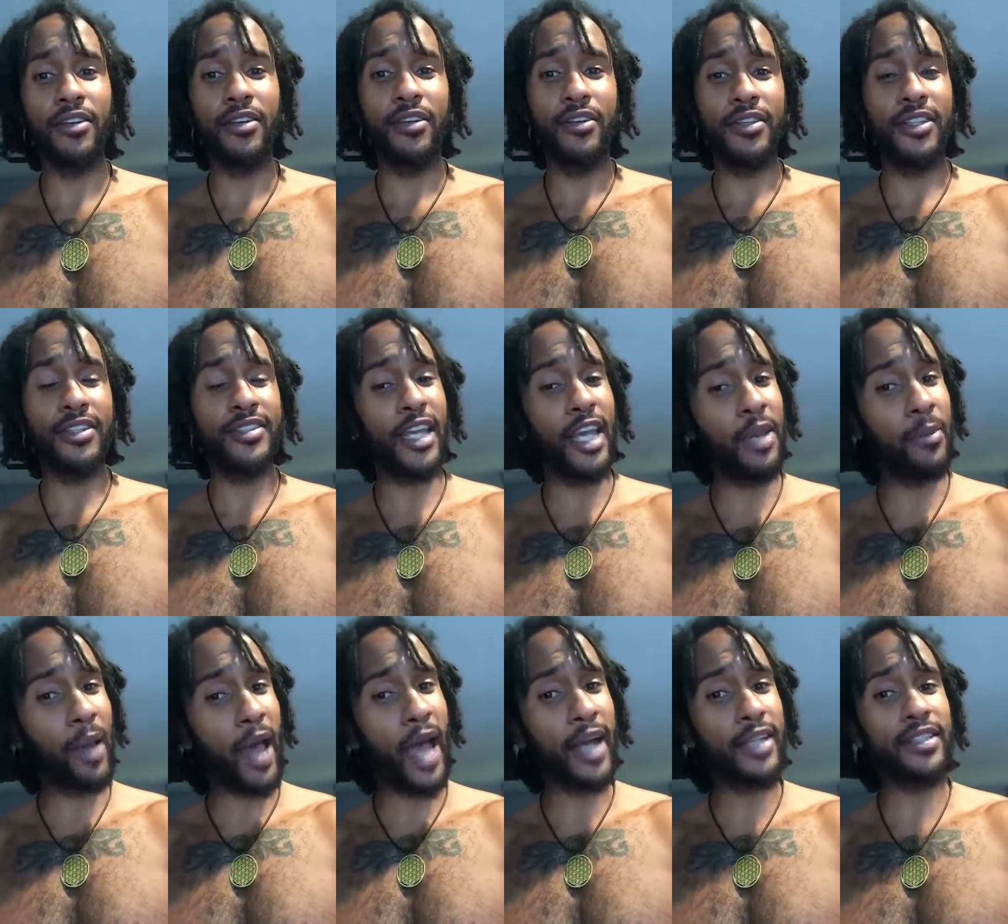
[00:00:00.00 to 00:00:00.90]
the same
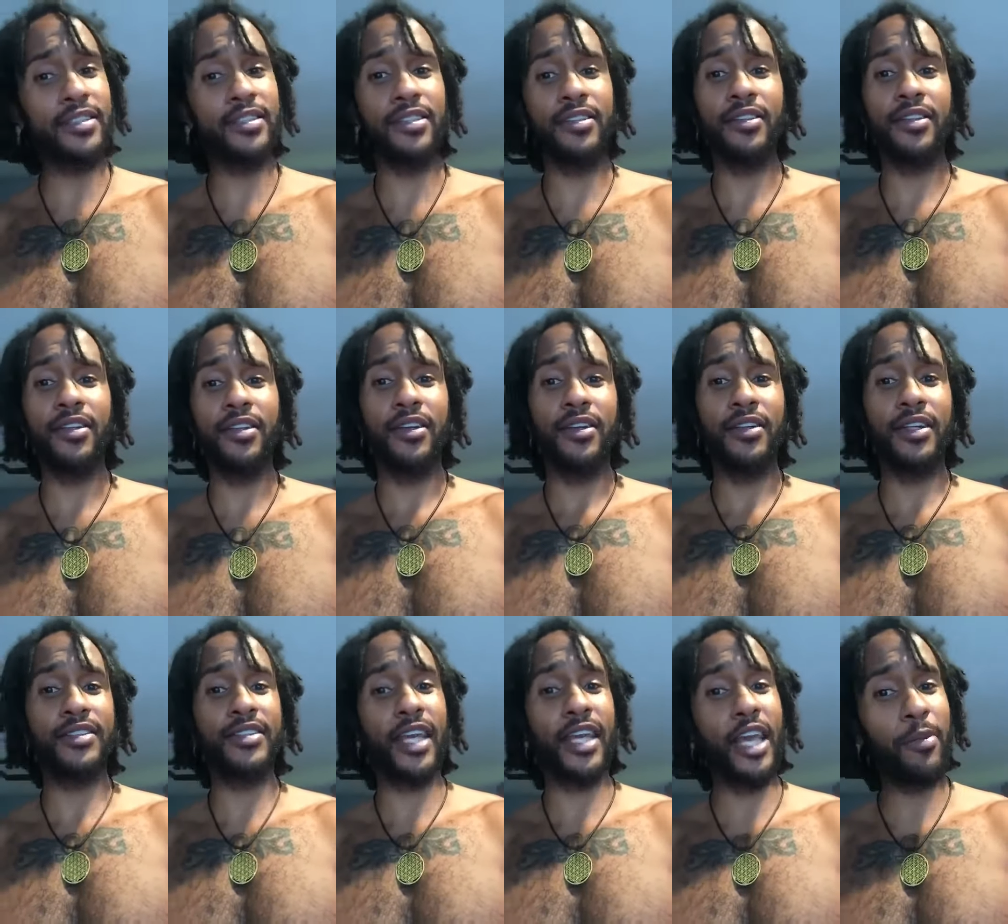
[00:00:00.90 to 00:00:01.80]
oxygen, the
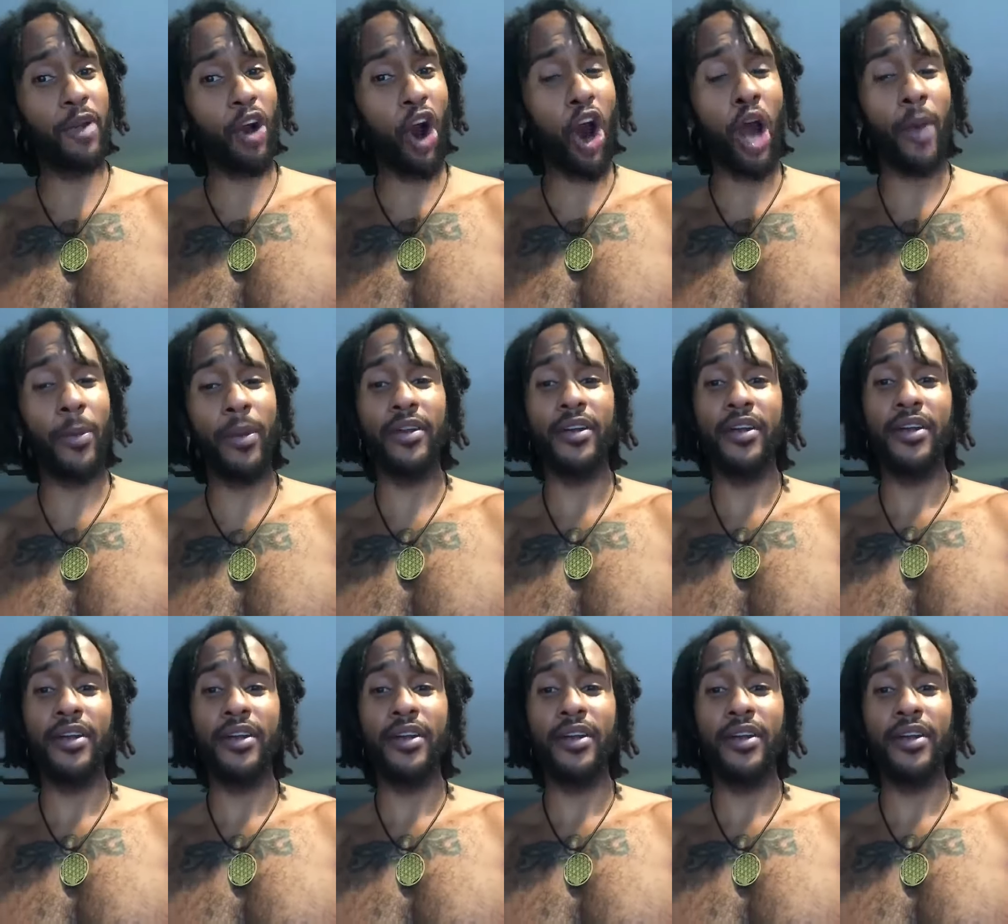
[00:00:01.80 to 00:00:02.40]
same carbon,